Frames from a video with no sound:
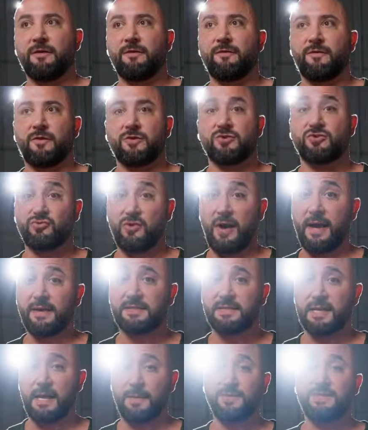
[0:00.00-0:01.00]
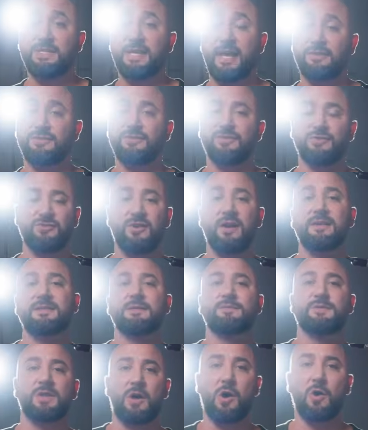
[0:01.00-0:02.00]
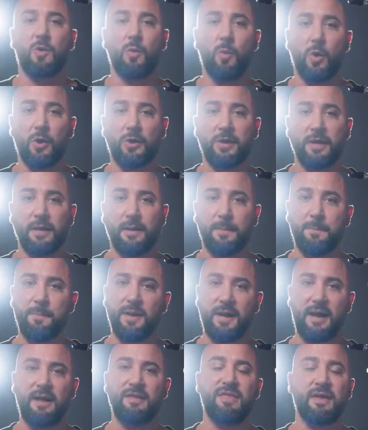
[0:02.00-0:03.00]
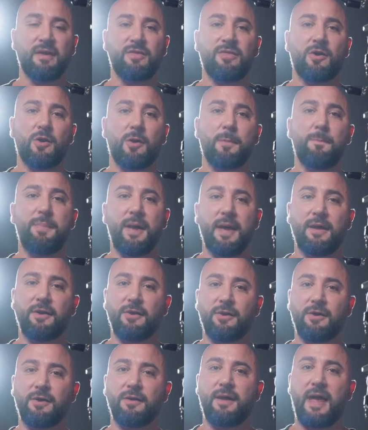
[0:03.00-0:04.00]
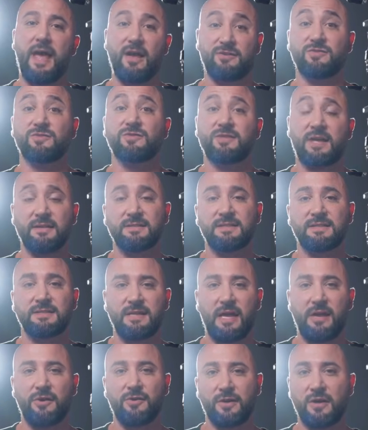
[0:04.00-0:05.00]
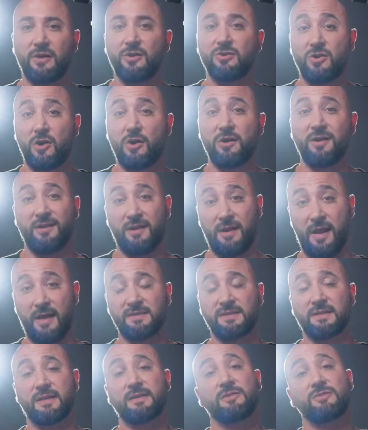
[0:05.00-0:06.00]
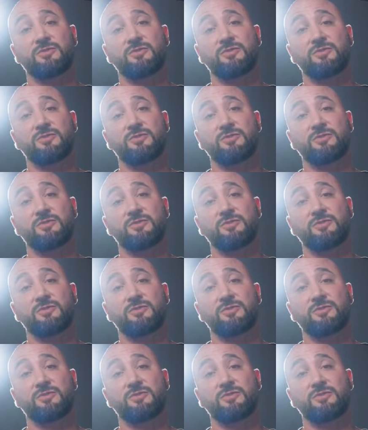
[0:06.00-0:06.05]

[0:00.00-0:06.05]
For triceps, yes, your triceps are working, but I think there are better exercises that are going to target and isolate the